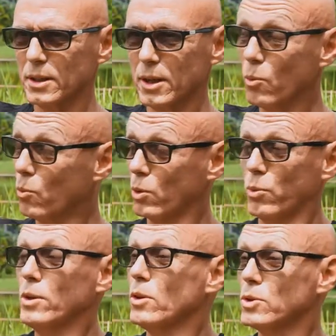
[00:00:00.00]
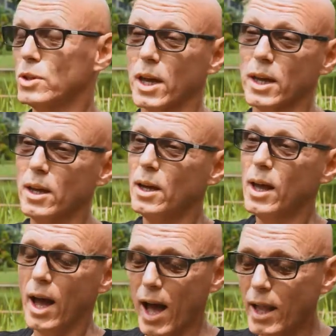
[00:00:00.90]
What we know today,
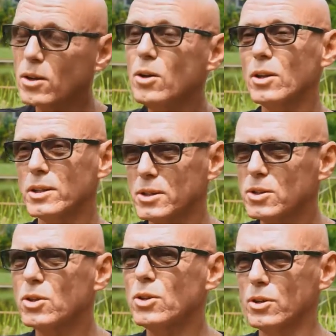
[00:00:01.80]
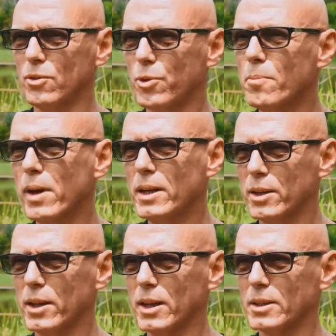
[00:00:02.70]
alcohol is good for many
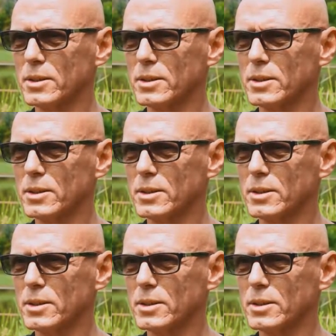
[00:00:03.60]
things.